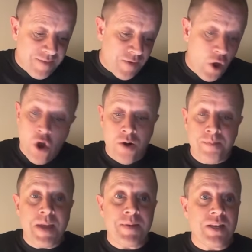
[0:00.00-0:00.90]
Or
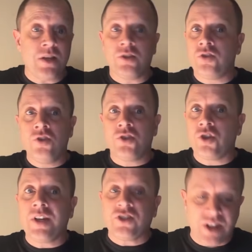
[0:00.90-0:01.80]
maybe you
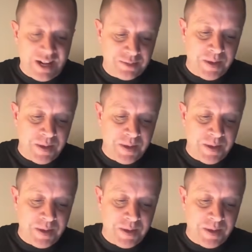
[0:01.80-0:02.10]
study genetics and